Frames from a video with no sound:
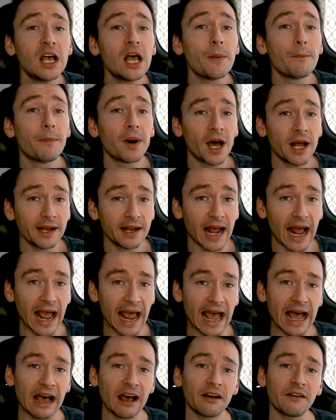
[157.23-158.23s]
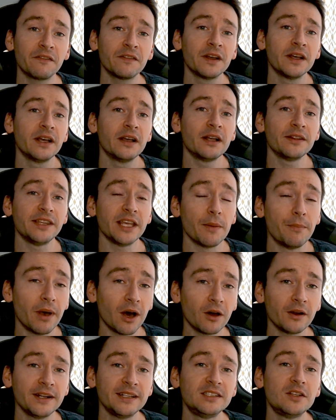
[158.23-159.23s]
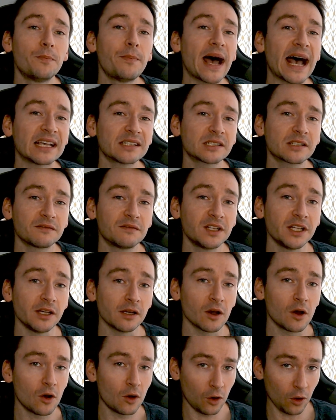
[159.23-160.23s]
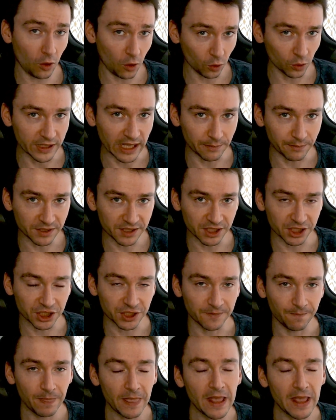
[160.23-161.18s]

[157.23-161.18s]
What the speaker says: but I have the ability to passively hold that position.